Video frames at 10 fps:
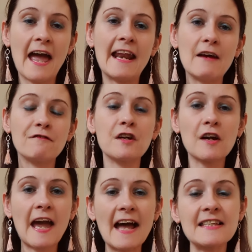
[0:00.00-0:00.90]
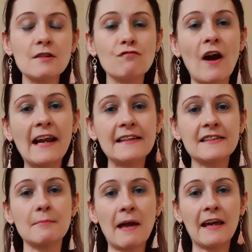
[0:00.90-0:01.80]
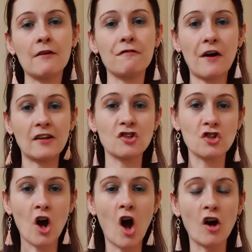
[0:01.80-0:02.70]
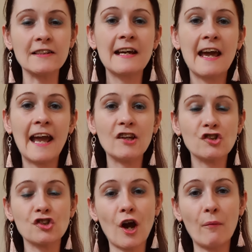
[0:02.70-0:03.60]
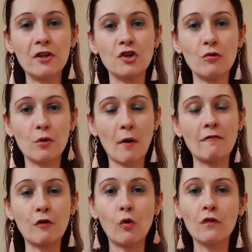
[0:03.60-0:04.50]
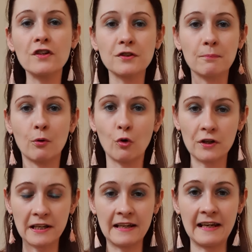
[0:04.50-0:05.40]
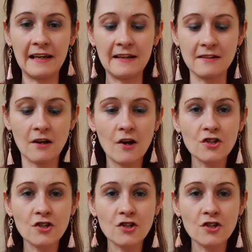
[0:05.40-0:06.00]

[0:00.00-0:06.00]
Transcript: And if you're getting ready to make a fresh start, it's showing you you have all the support you need.